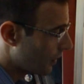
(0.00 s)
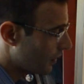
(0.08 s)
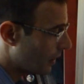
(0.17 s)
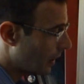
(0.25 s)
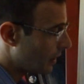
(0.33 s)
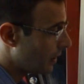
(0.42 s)

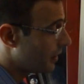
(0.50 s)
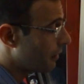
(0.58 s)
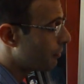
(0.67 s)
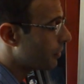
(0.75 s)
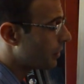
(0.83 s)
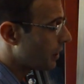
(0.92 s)
slightly
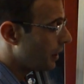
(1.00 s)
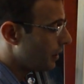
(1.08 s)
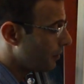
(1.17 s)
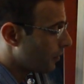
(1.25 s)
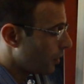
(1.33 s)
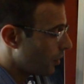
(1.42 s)
differently
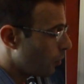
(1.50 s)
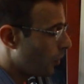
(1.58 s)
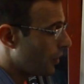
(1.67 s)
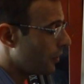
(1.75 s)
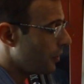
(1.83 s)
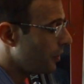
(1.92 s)

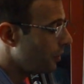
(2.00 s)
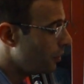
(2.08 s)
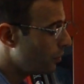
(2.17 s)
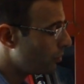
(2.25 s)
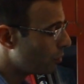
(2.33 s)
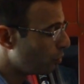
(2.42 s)
whether you
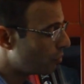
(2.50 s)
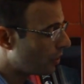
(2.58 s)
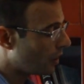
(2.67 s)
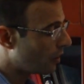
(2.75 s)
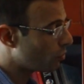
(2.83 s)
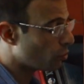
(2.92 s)
use
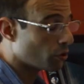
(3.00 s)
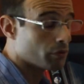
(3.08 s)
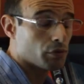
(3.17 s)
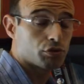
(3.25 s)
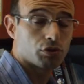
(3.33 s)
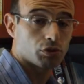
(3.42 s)
ustedes or
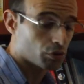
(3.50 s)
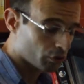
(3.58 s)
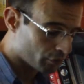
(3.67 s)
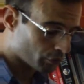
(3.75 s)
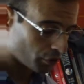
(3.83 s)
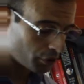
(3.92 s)
vosotros for